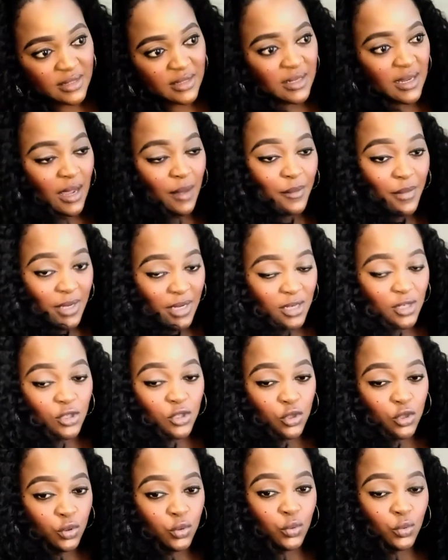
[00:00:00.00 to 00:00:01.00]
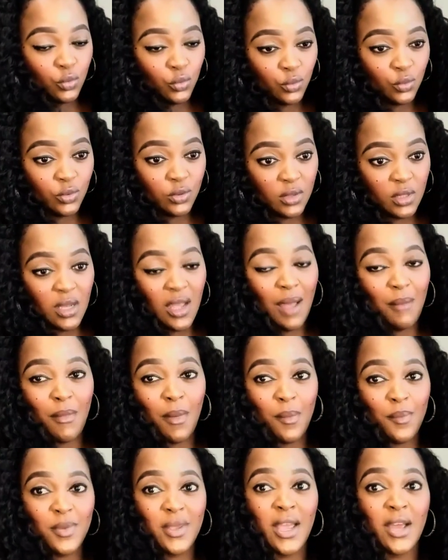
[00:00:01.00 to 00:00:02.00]
come into the
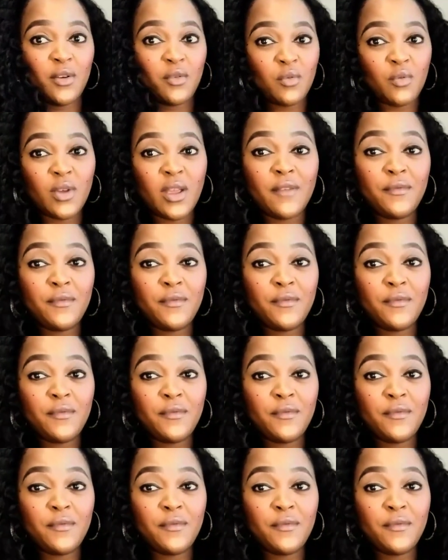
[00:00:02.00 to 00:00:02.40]
amapiano.